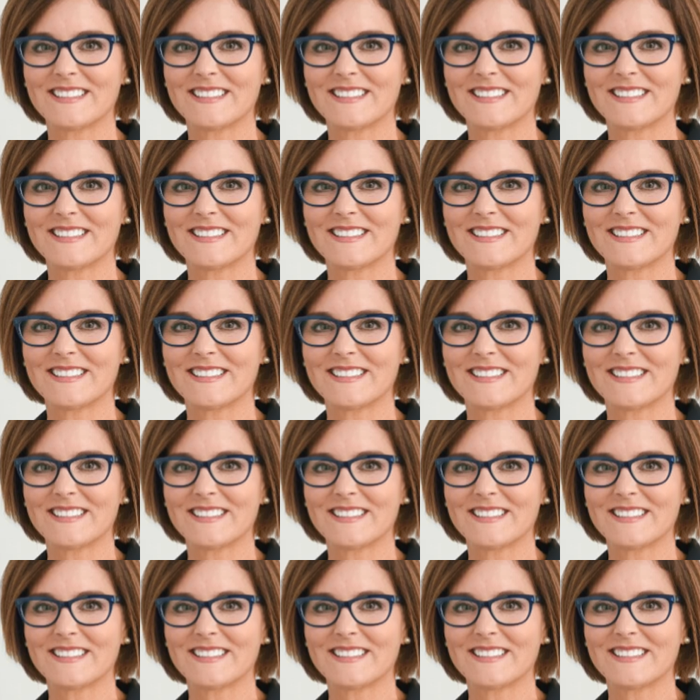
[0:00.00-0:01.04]

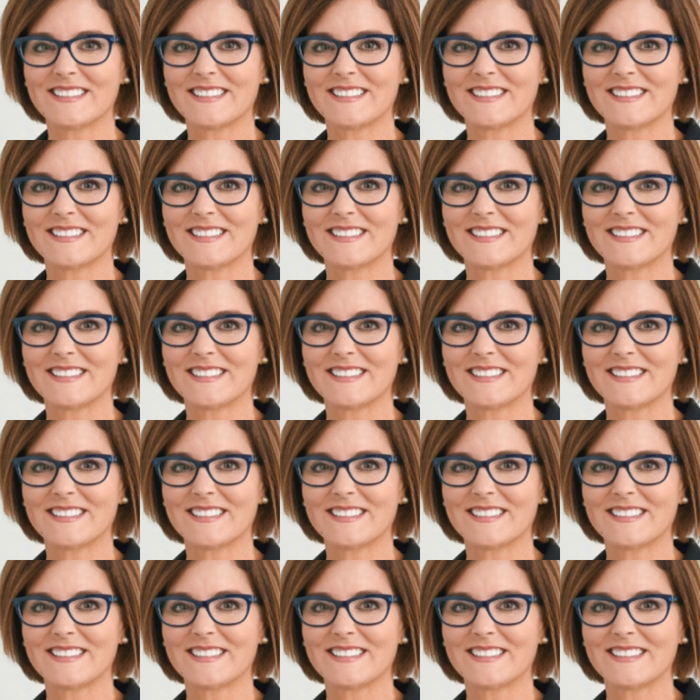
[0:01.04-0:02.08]

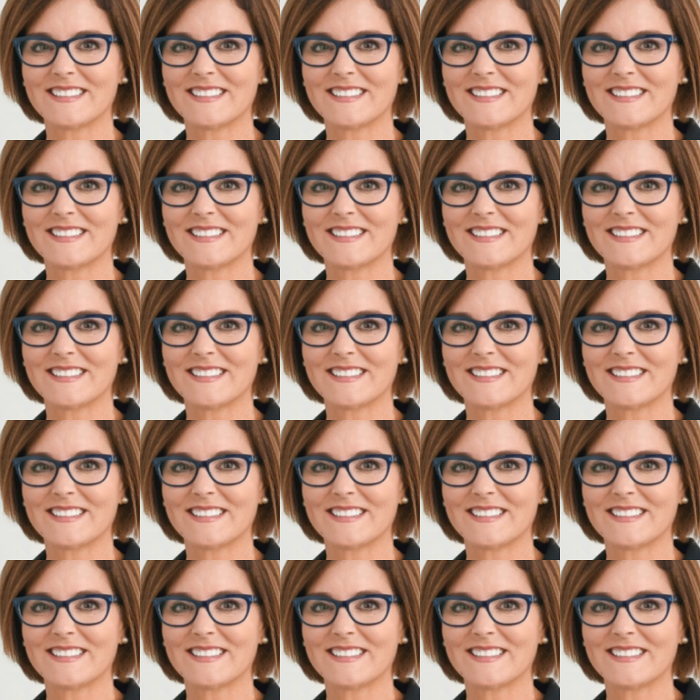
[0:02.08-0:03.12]

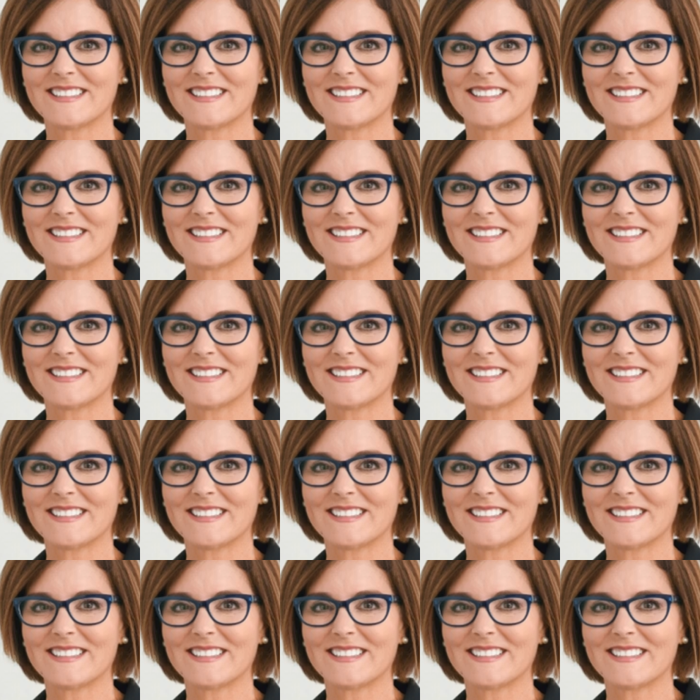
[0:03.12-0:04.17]

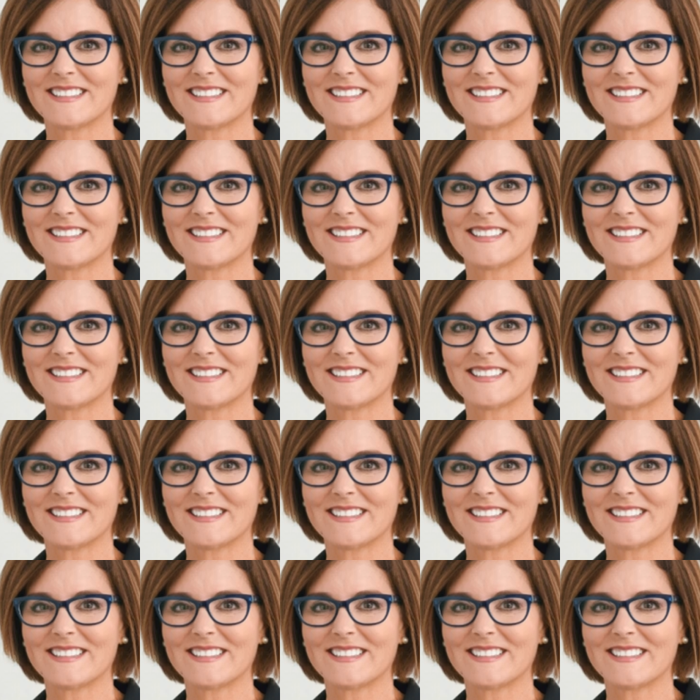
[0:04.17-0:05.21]

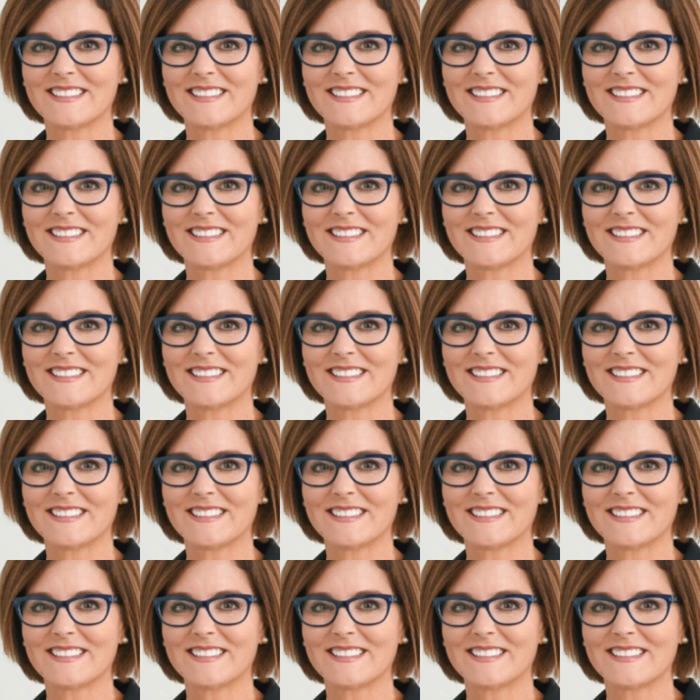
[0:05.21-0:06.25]

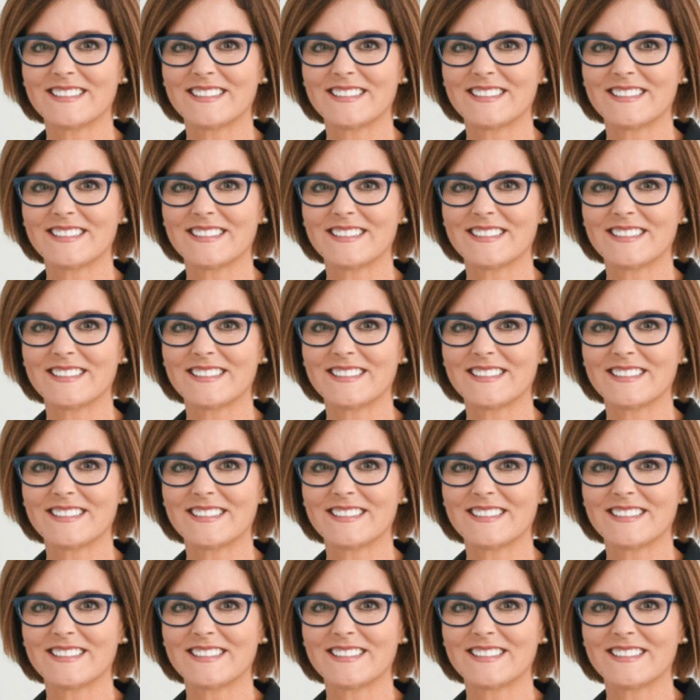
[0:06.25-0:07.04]
[no speech]